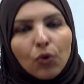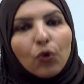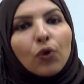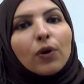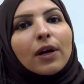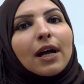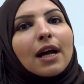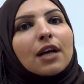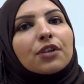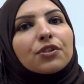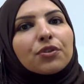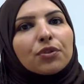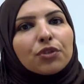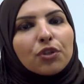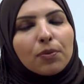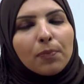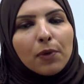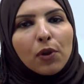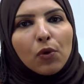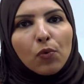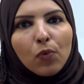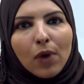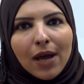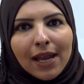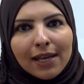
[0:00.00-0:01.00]
or a
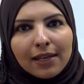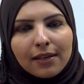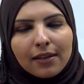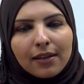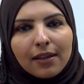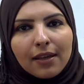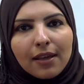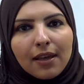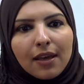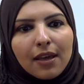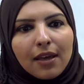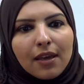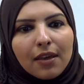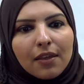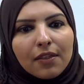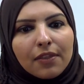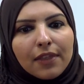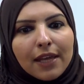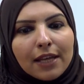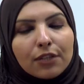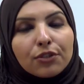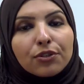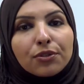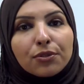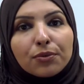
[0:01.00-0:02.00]
suitable one
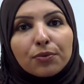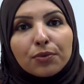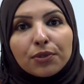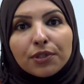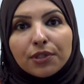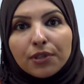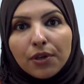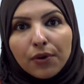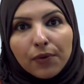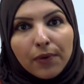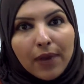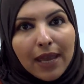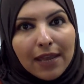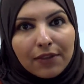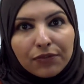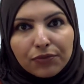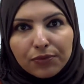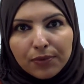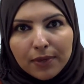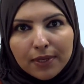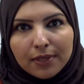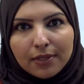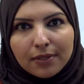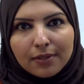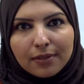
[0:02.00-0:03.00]
that suits her
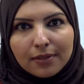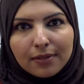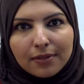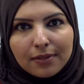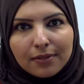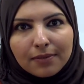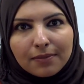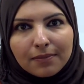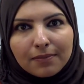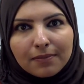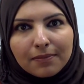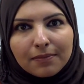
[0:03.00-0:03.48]
interests.